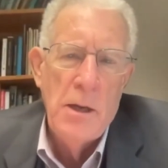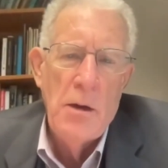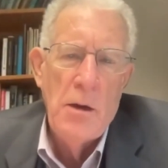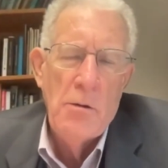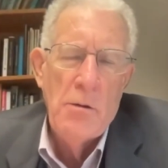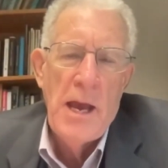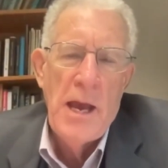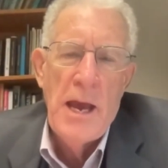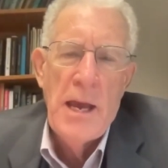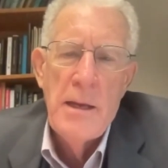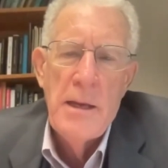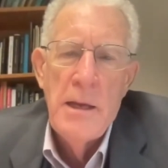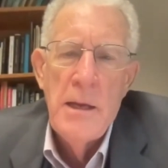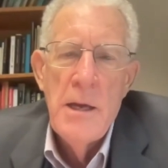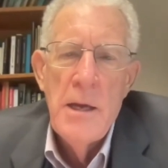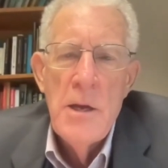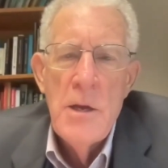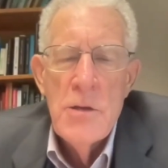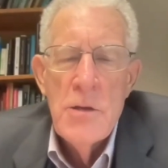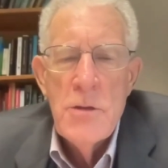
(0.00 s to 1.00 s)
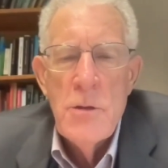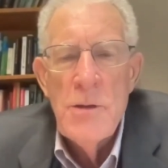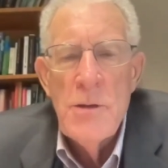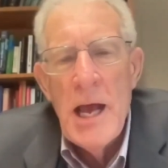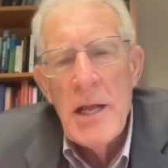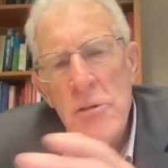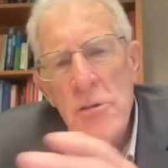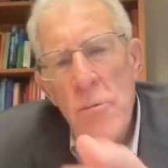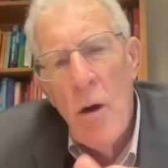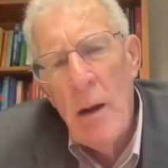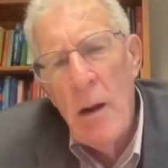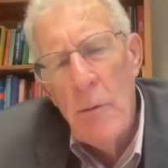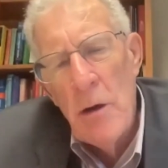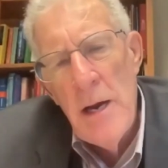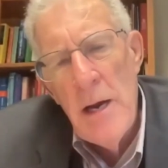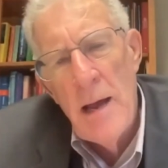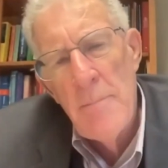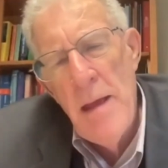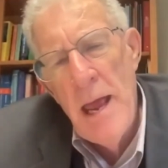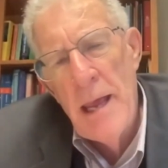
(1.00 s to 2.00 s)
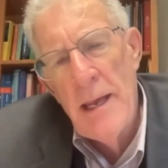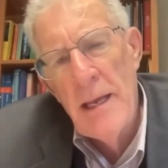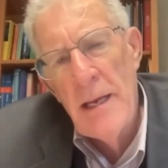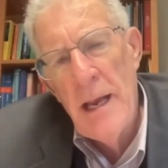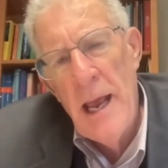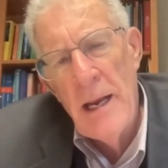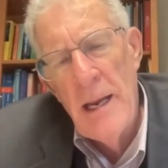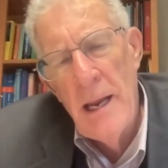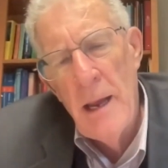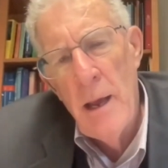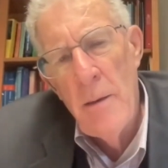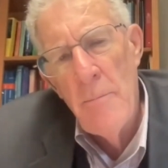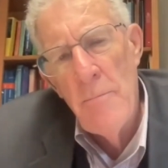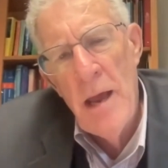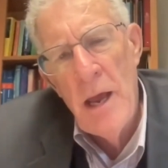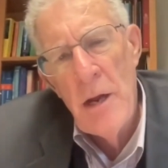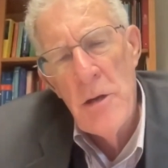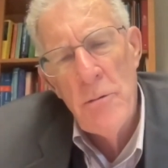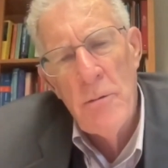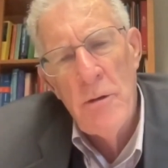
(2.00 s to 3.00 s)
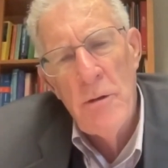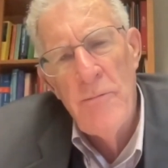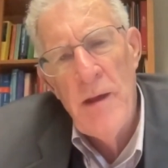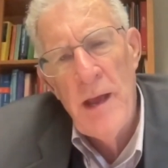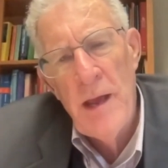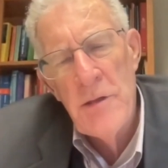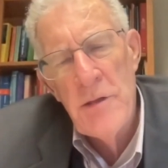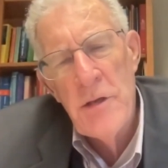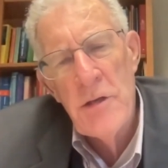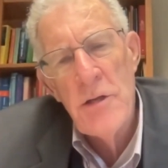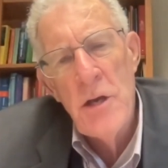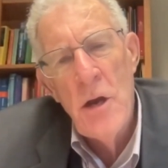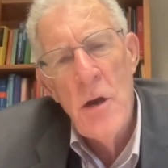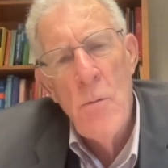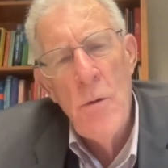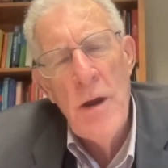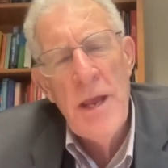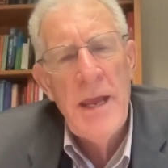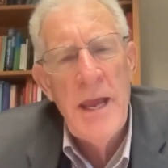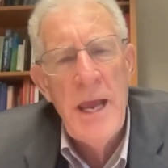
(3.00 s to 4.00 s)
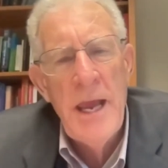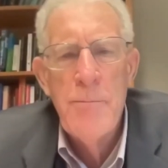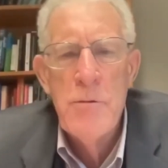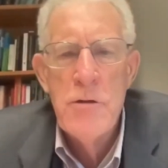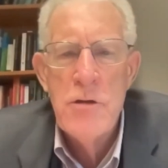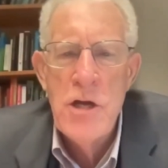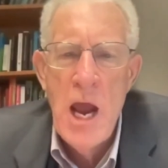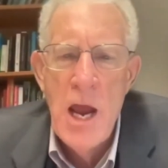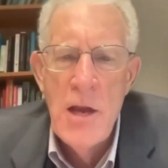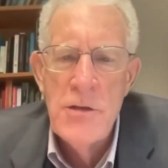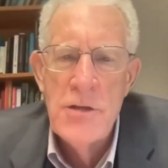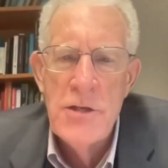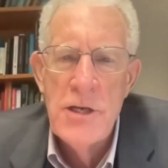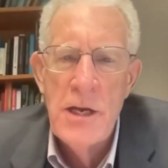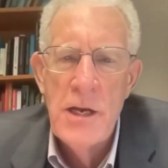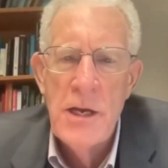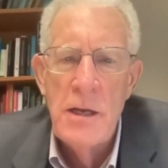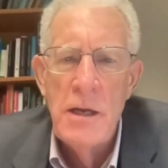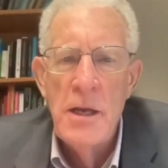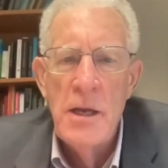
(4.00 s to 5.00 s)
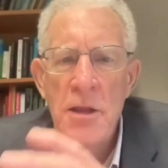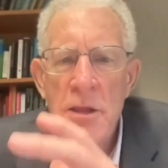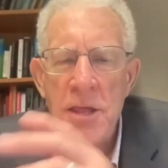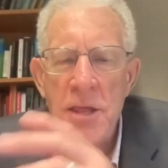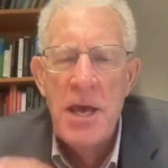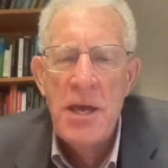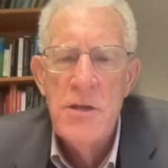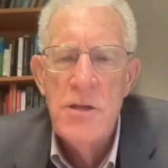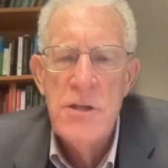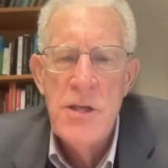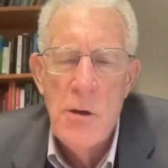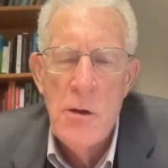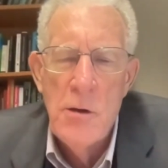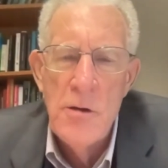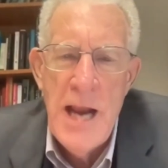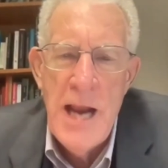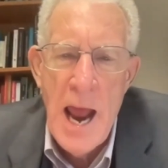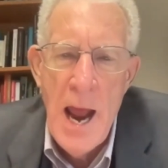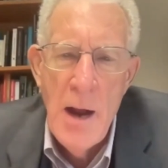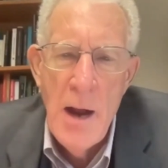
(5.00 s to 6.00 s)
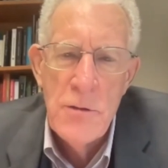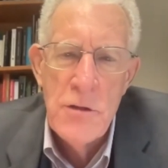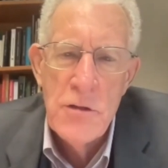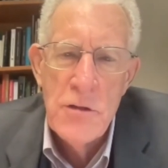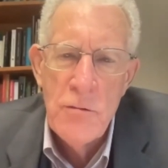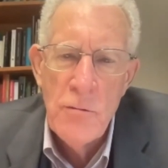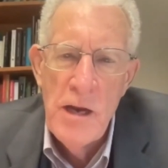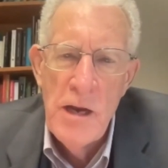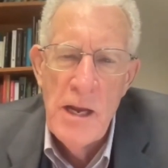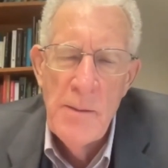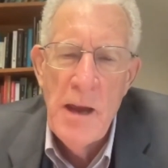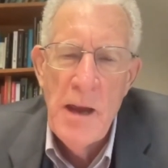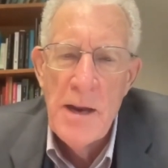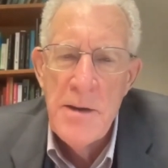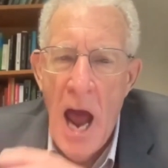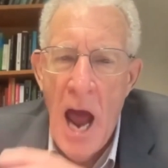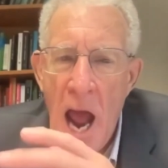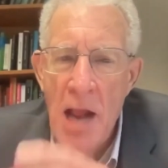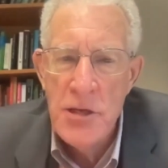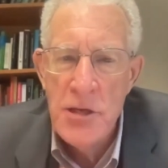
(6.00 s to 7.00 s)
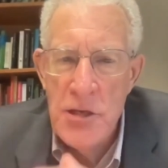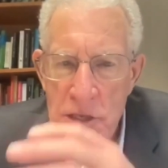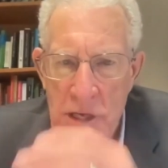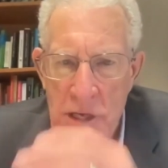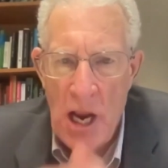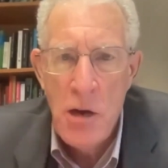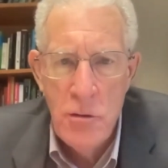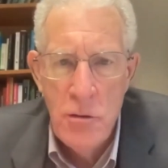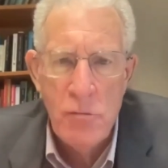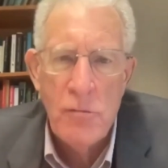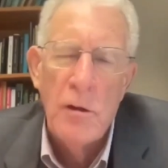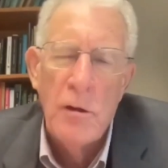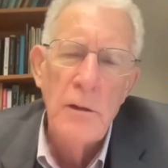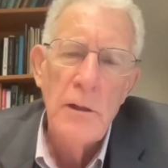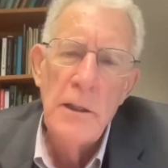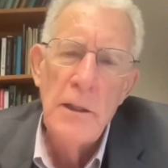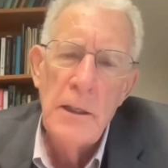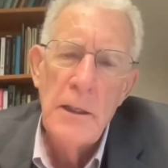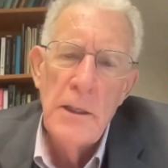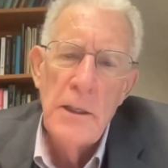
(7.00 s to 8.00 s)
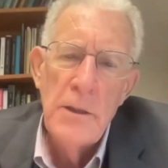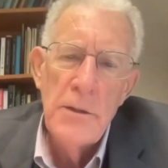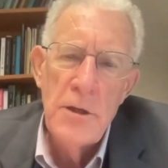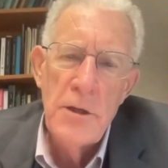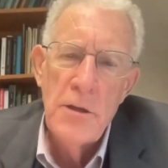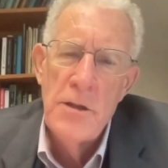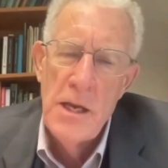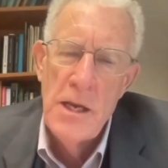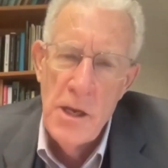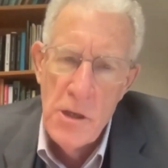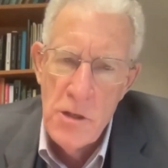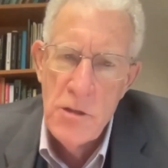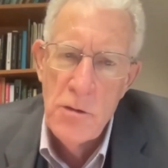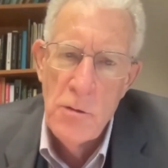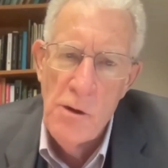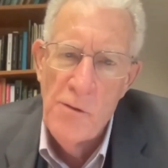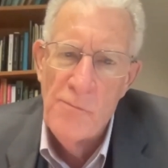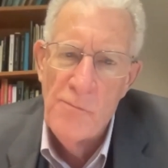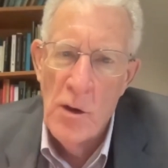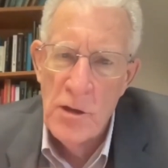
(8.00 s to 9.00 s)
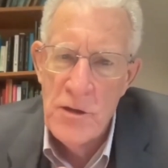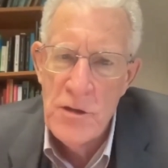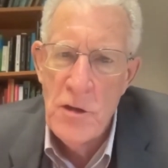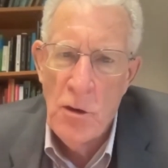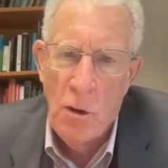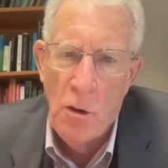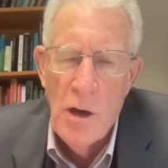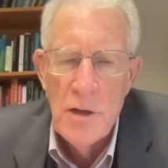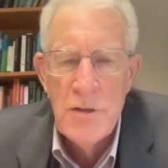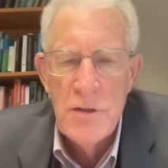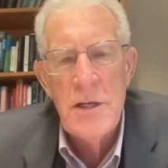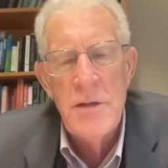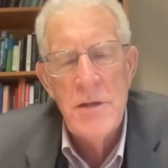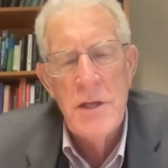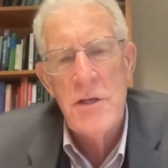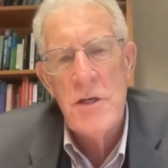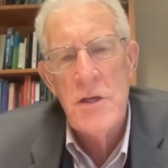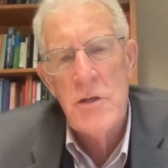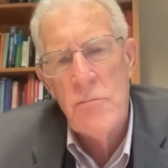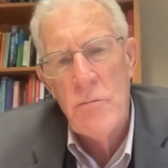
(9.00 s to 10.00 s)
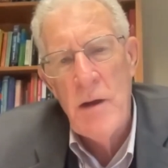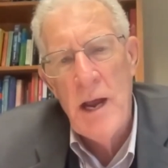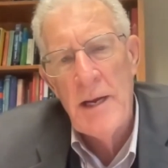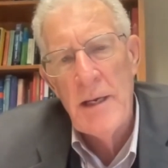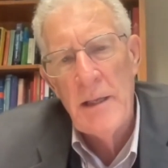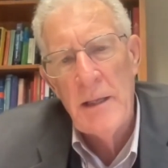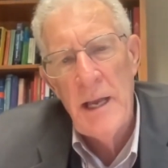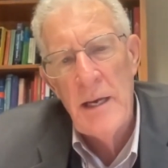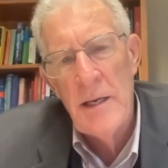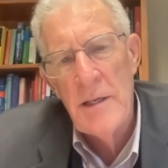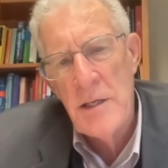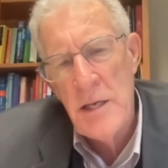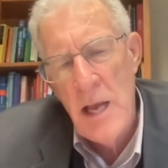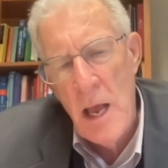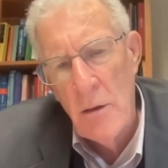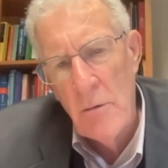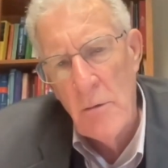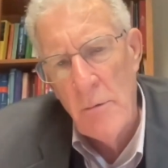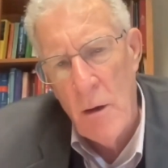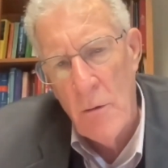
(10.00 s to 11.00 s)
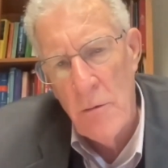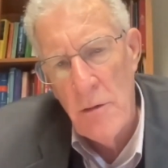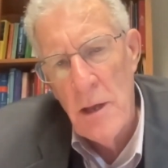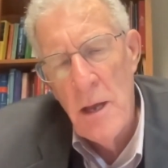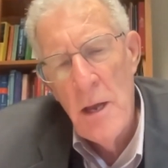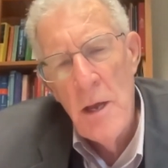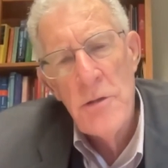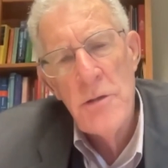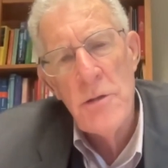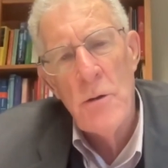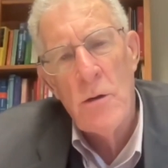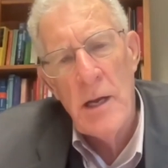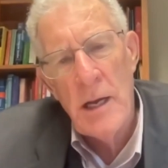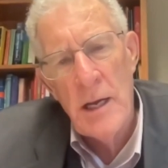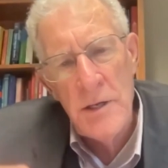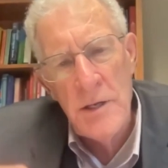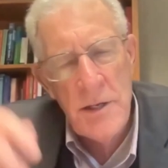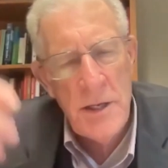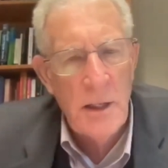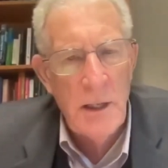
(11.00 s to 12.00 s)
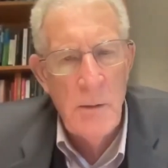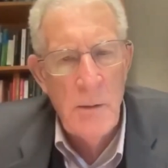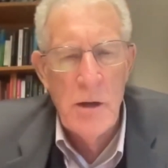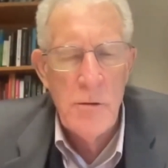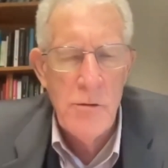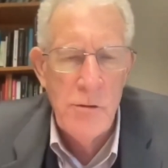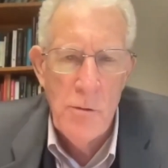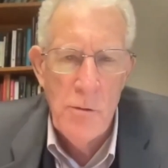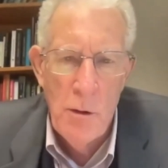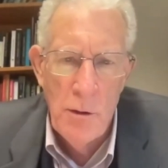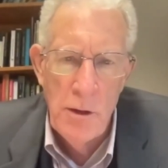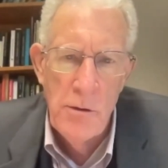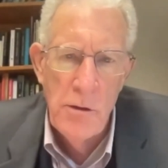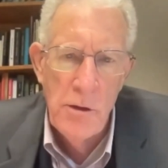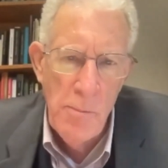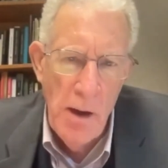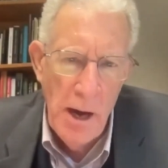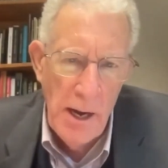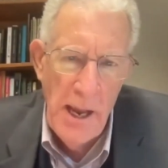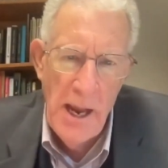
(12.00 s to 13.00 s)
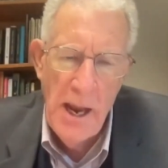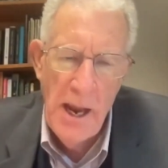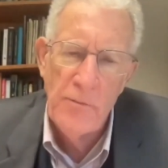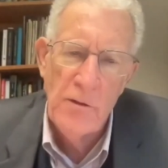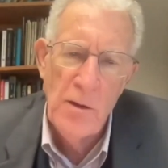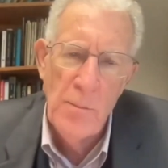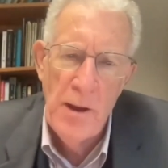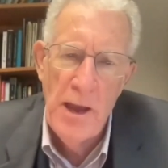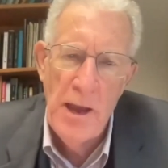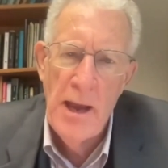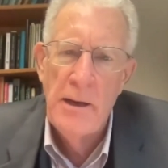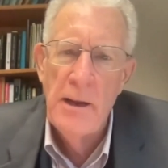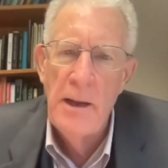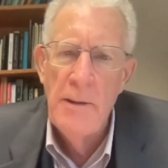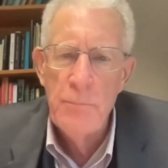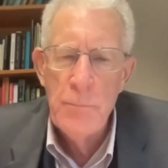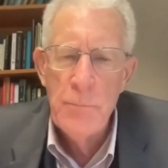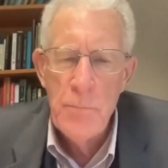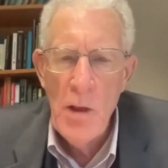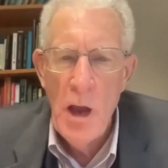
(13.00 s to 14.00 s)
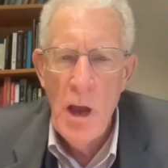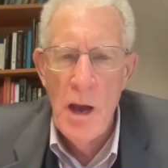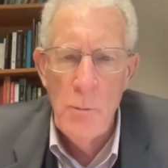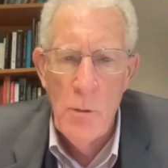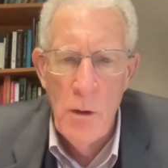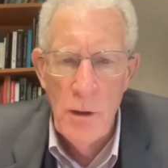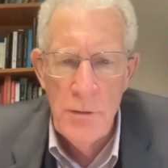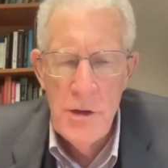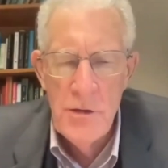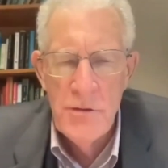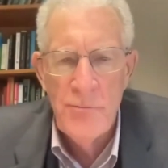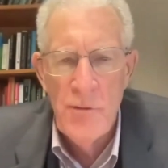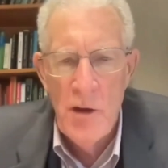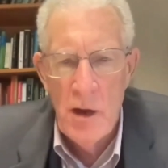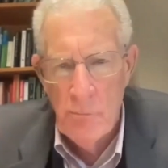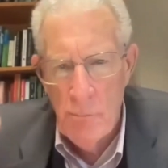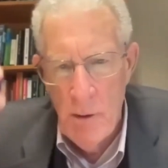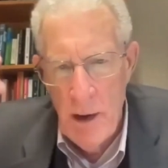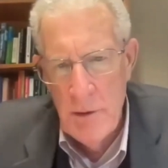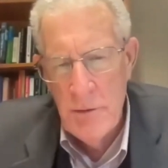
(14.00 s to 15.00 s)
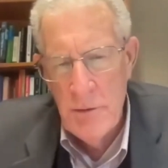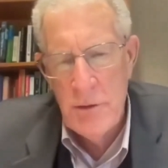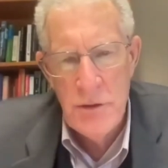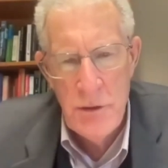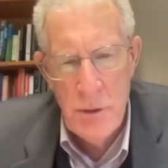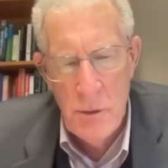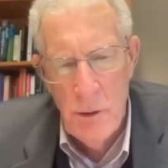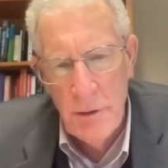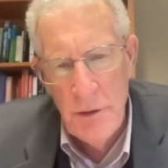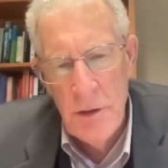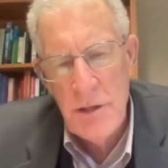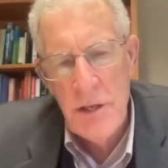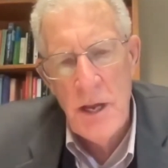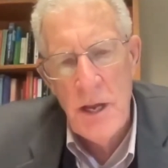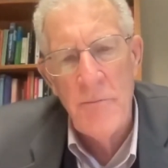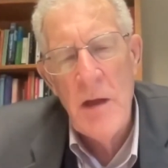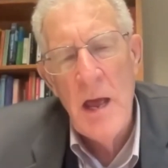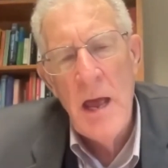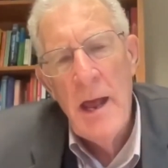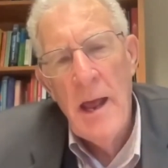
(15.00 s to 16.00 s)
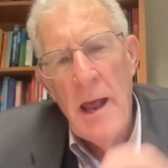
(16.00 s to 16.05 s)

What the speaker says: Okay, so that's why we're not making any major advances. We keep chasing things that are downstream and not central to the issue of what's causing the dysregulated cell growth. So constantly we're throwing good money after bad on all these fundraisers and all this stuff.